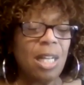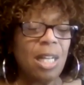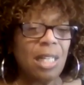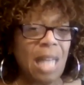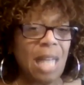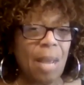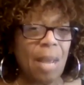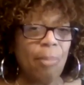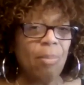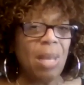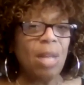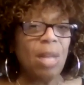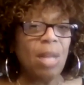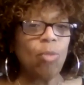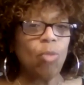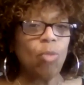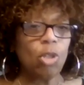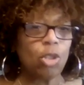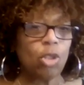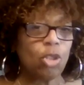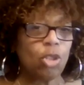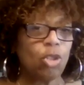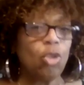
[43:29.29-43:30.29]
that men
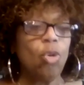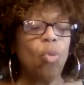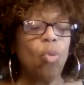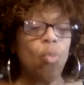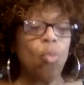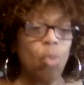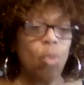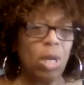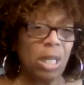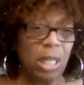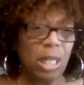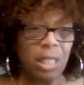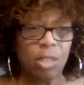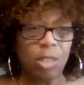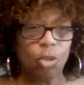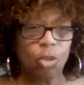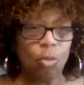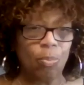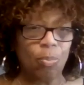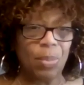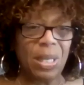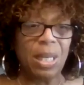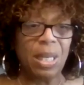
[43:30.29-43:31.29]
were still willing
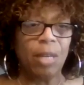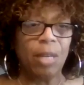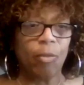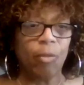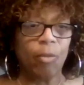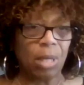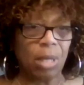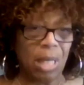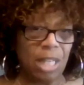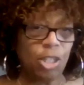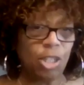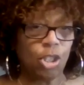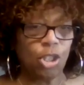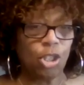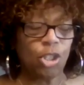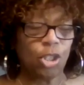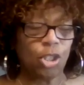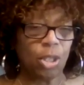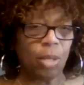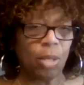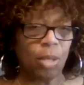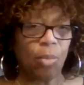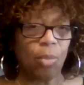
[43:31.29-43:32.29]
to be in
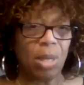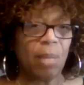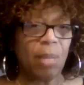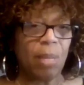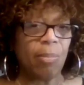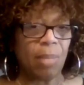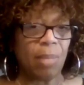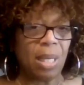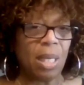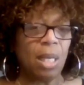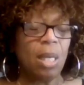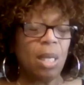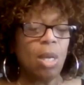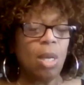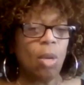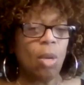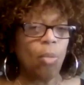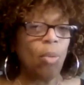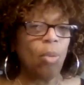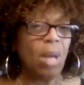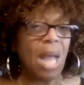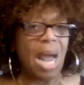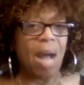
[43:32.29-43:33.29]
relationship with me
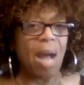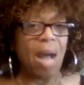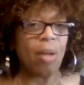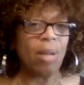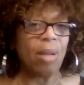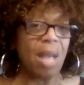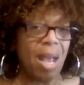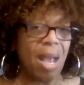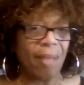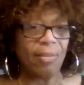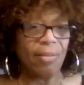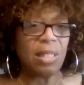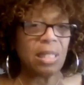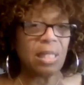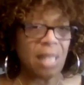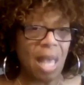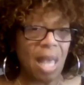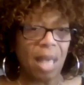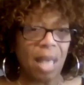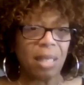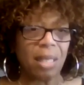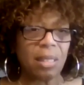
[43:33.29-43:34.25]
without having sex.